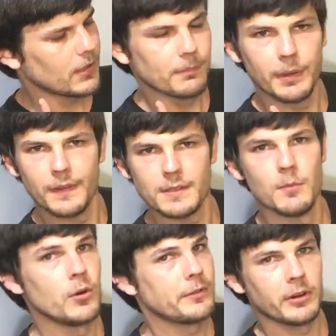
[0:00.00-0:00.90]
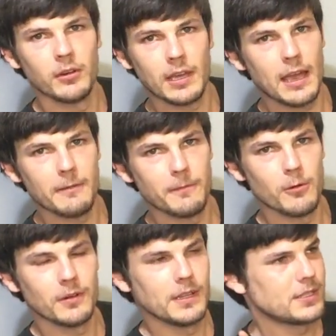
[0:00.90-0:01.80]
But there's more you've got to look out
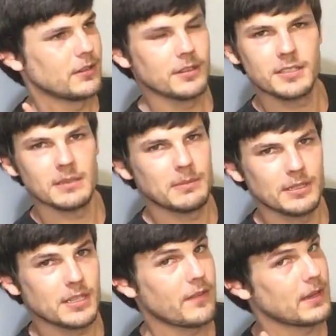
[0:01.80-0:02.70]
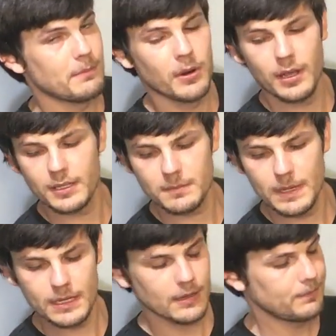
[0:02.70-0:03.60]
for. It's not as simple as going and buying a
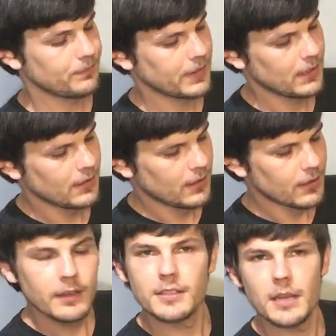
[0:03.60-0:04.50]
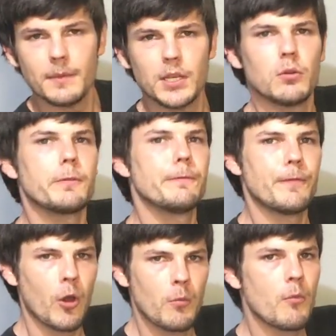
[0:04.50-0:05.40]
speaker. There's something called
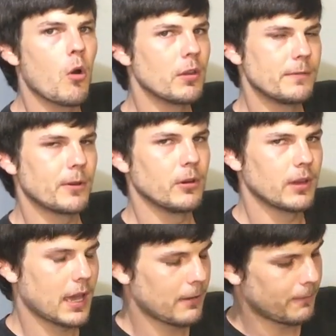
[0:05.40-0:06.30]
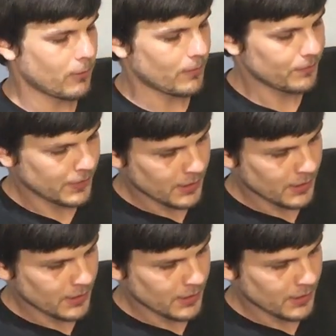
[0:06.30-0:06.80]
foam rot you've got to look out for.